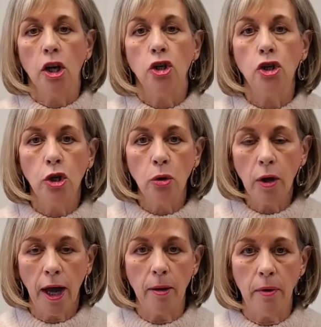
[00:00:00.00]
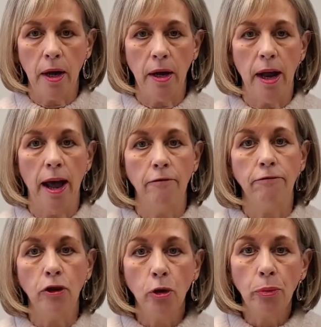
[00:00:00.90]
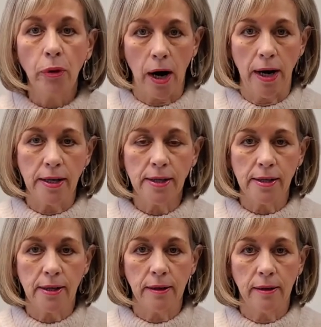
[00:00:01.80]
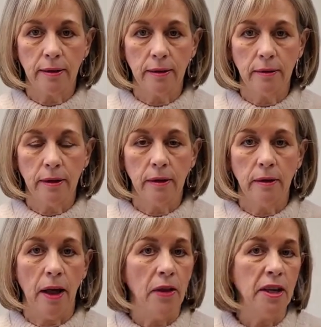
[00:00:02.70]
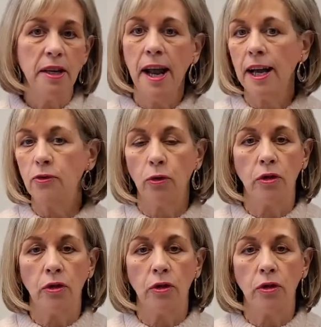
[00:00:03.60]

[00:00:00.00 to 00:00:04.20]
2 came in at full price, and they didn't ask for